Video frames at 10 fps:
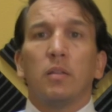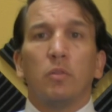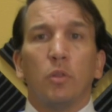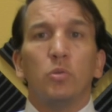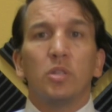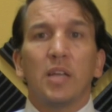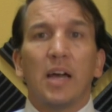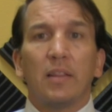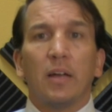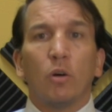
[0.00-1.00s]

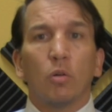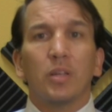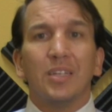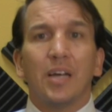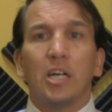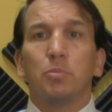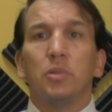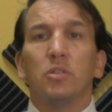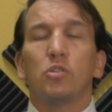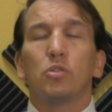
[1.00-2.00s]
That early
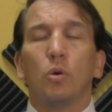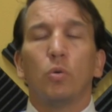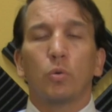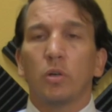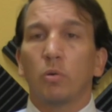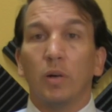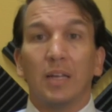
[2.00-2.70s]
attachment is so critical,